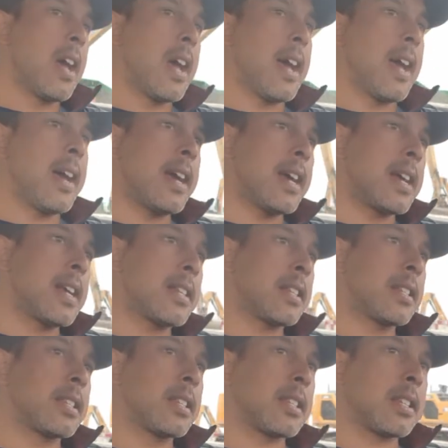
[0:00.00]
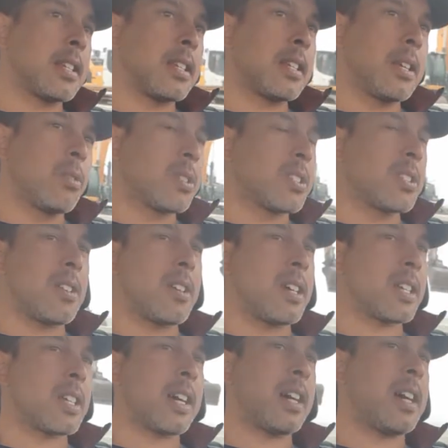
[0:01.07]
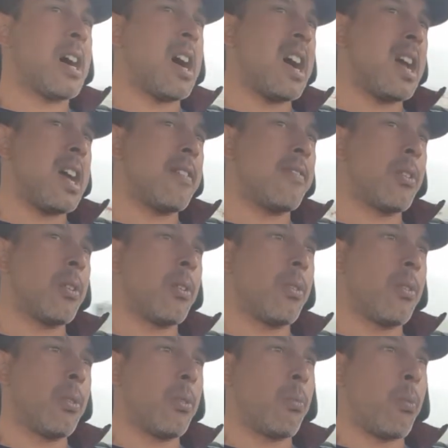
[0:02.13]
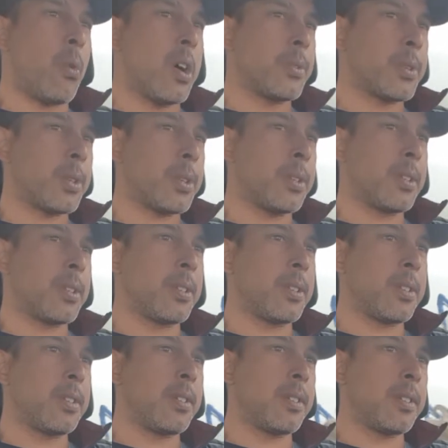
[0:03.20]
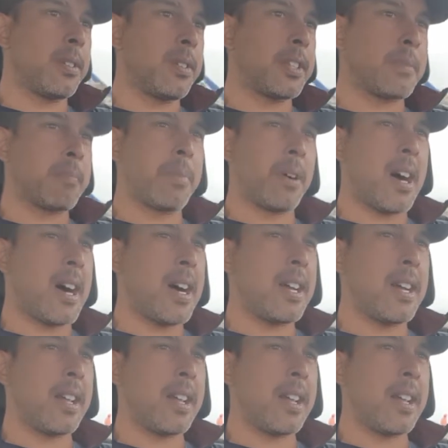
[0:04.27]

And it was not a car I ever wanted to buy.